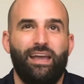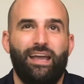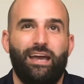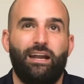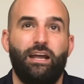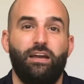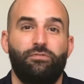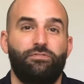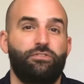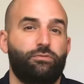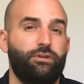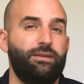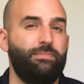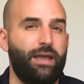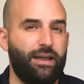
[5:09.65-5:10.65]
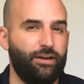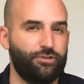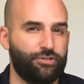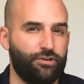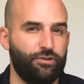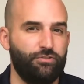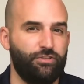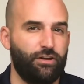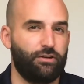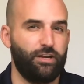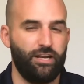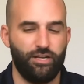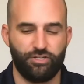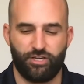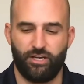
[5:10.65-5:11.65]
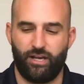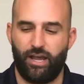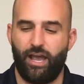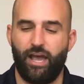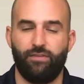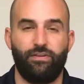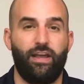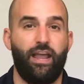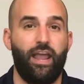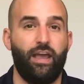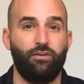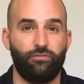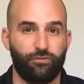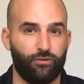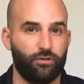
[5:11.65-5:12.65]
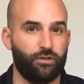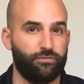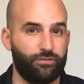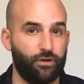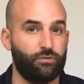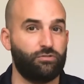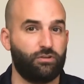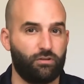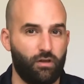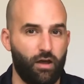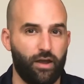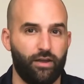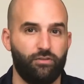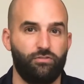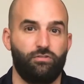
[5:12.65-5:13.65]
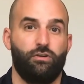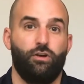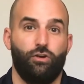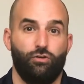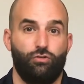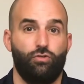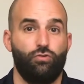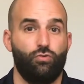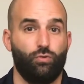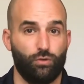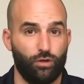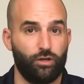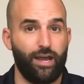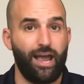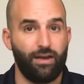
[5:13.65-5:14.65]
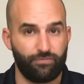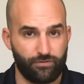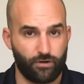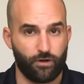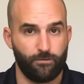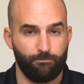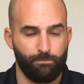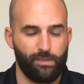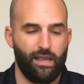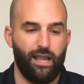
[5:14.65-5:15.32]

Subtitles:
and I have 3 managers that are each going to have a handful of those clients to look after